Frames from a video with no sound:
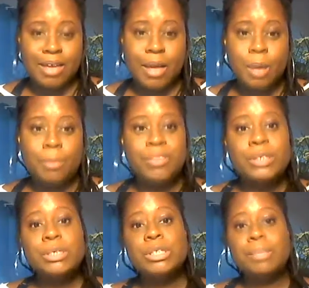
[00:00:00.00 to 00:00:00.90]
But
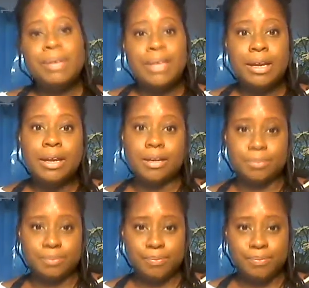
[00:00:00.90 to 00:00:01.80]
this is the beginning.
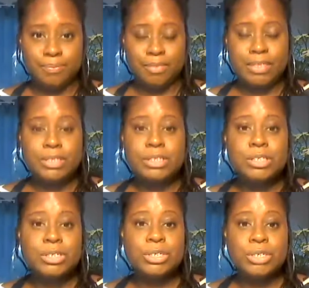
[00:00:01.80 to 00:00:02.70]
This is
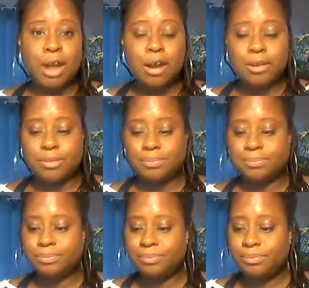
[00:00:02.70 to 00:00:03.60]
the start.
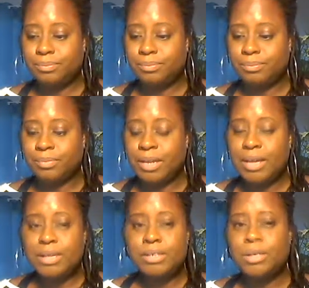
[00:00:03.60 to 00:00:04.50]

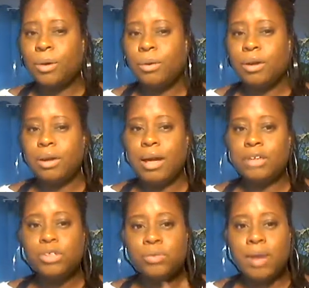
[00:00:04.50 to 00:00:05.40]
So
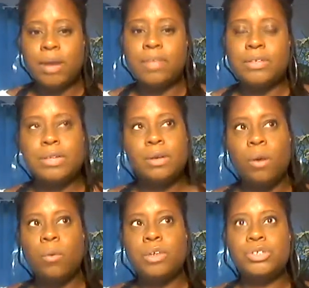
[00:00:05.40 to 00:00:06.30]
as you're writing this, I
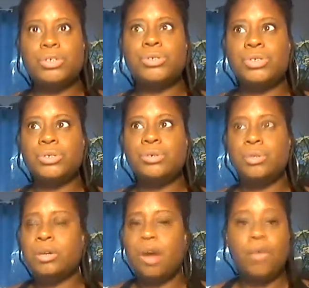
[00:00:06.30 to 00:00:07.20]
don't want you
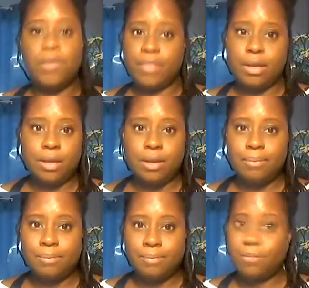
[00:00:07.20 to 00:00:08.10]
to overthink it.
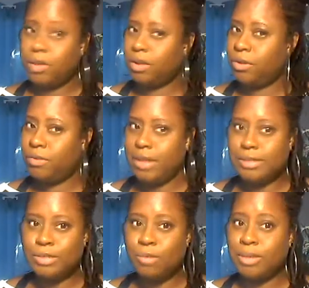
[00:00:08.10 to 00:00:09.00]
We can do
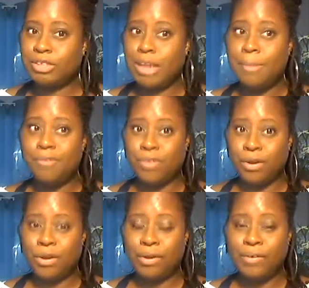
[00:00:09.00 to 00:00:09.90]
that so much. And I'm a
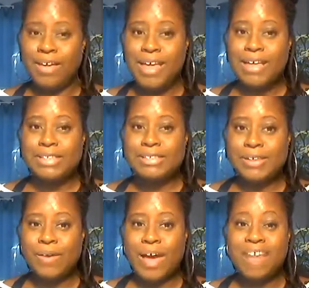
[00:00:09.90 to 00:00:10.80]
Virgo,
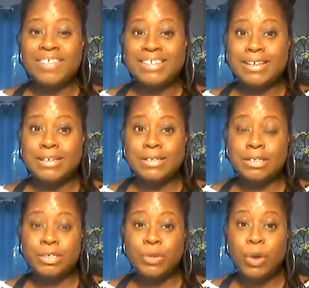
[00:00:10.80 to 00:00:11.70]
so I have the
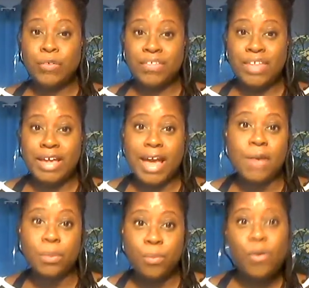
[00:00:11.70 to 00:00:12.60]
tendency to overthink
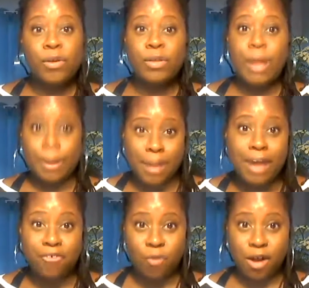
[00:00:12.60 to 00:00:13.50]
how to boil a
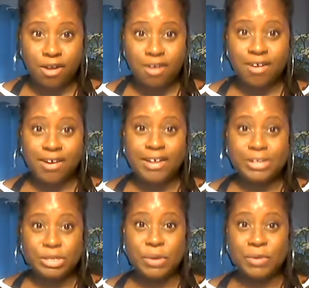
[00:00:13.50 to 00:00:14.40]
pot of water.
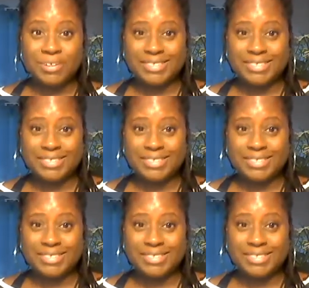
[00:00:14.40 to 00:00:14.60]
So